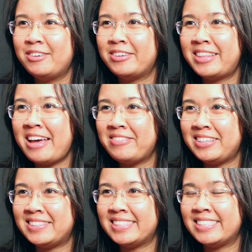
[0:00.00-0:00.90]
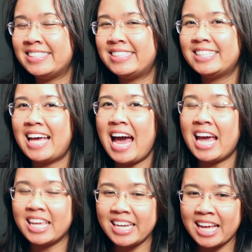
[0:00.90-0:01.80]
What that means is
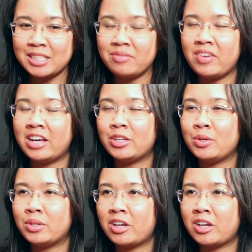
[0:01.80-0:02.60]
I can add some value